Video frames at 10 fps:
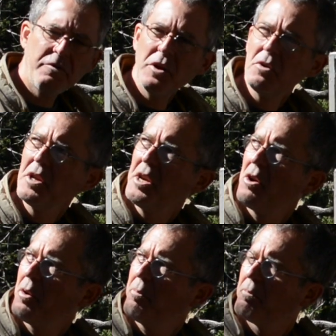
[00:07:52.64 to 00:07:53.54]
know if you can
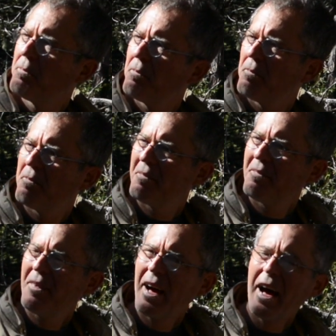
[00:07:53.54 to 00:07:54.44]
hear them.
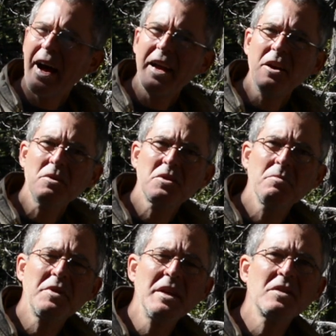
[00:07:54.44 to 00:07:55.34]
I hear
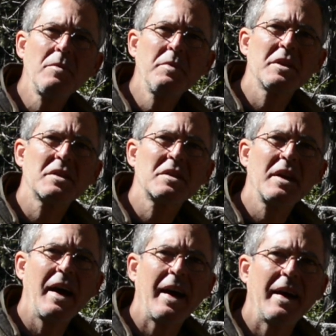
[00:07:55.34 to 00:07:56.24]
some things up in the
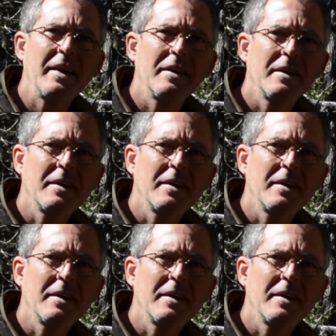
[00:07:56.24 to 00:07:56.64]
sky.